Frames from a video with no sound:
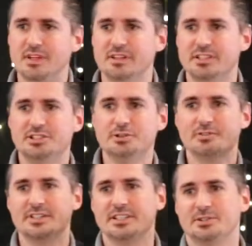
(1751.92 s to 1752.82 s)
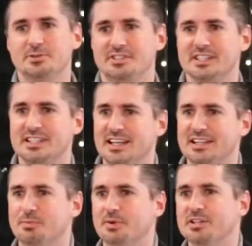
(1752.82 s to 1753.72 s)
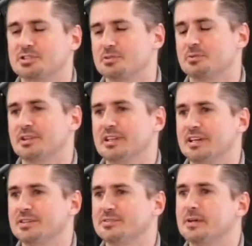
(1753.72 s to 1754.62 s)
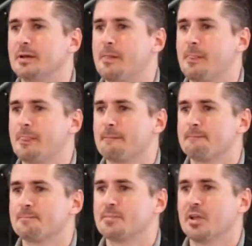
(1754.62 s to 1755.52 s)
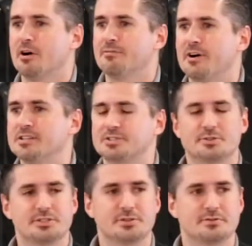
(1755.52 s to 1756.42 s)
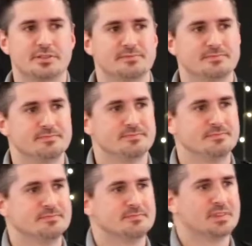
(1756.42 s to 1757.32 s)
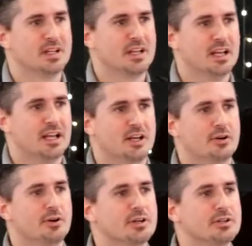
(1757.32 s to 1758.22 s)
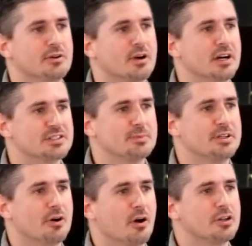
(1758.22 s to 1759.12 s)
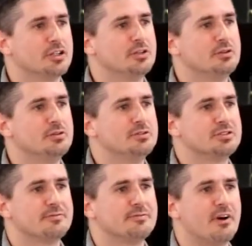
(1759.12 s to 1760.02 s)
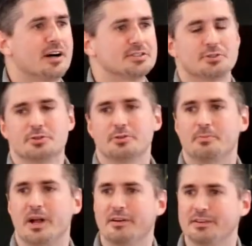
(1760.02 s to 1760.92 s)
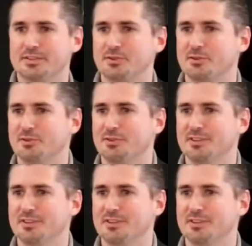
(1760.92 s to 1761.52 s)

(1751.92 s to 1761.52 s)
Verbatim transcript: the children that you see in the picture with Leah are foster children. And her and her husband are huge foster parents.